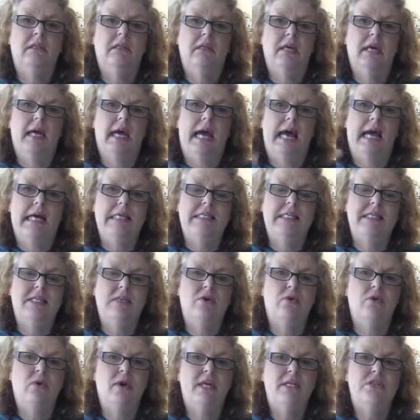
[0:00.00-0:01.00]
asking
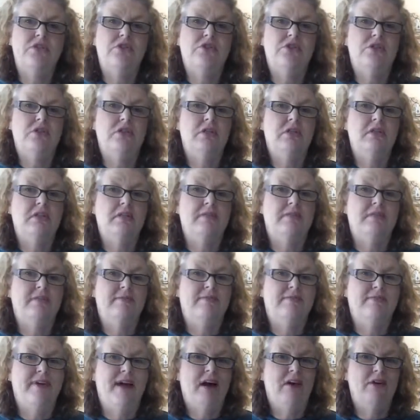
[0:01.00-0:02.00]
questions,
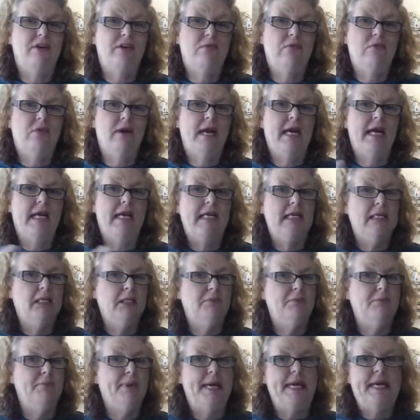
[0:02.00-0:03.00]
evaluating,
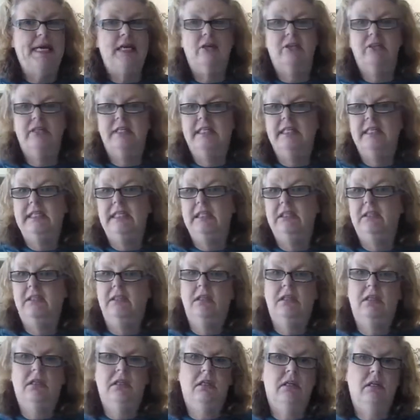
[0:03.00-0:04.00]
comparing,
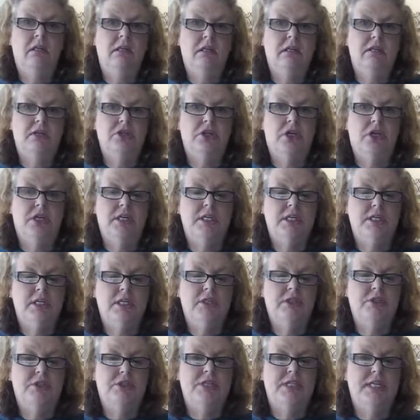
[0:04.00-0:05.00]
starting to
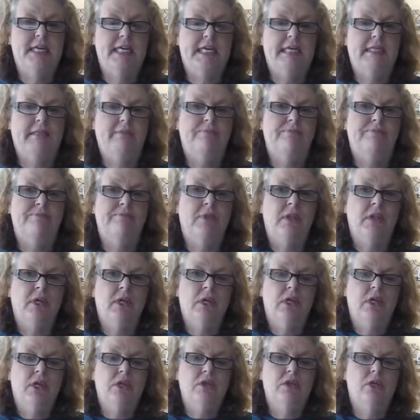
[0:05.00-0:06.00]
understand.
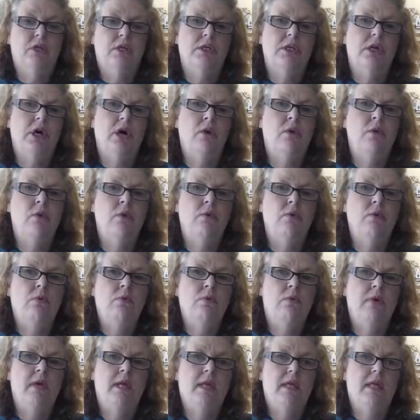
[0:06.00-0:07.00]
So I know
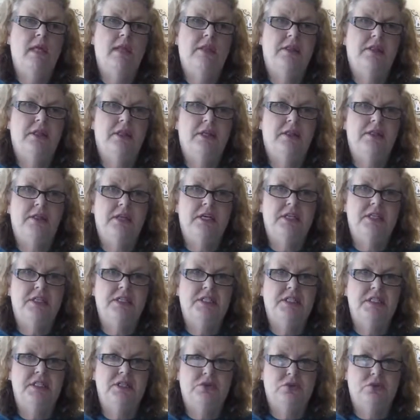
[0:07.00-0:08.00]
with the
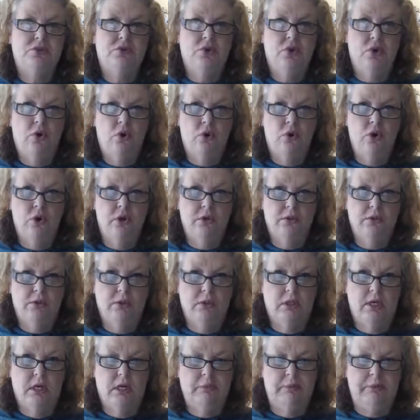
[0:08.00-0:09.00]
essential oils, a
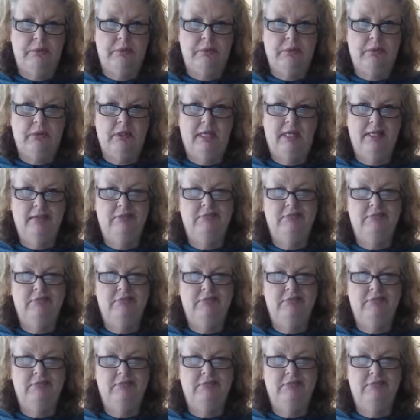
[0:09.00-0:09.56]
lot of people are like,